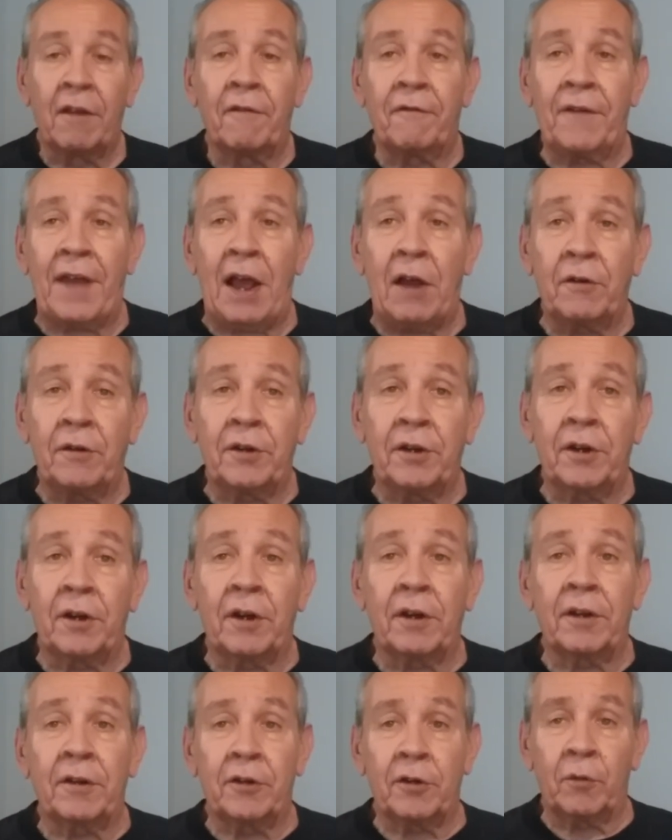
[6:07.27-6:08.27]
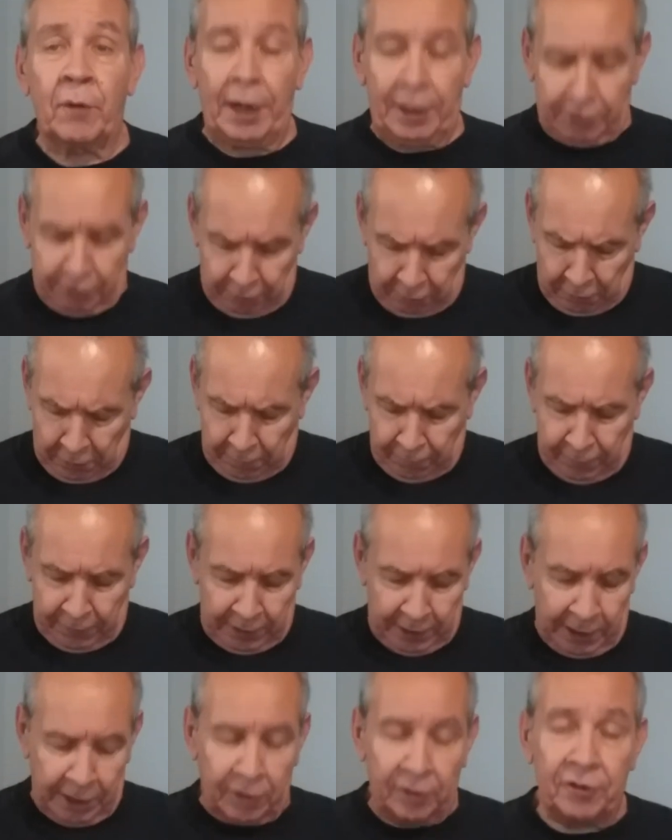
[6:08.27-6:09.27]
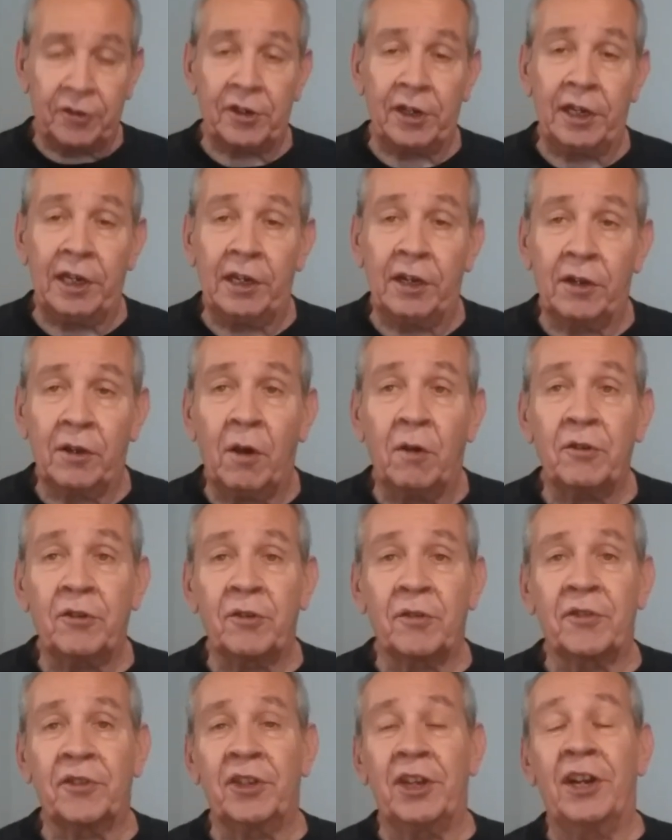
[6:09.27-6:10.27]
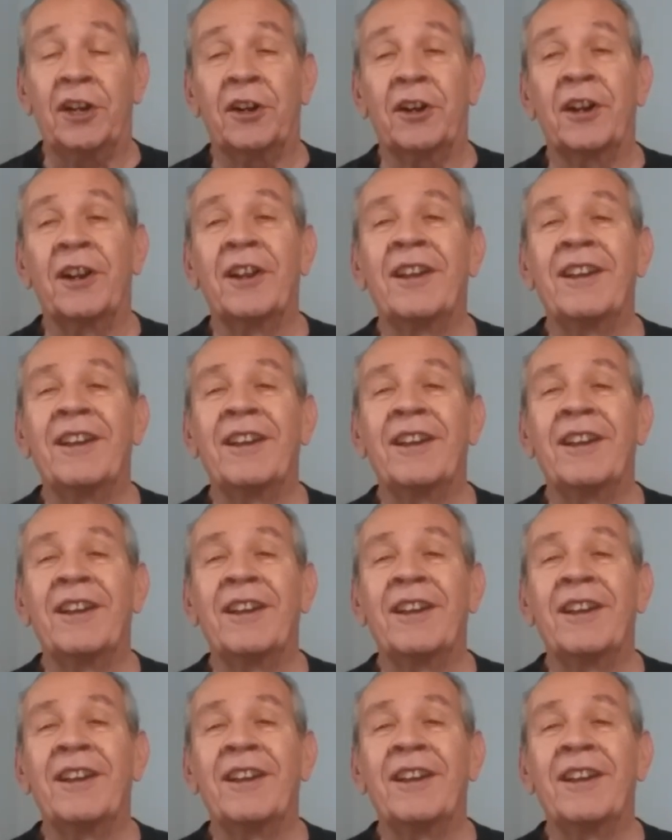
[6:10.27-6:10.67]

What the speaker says: founder and director of the Inner City Cultural Center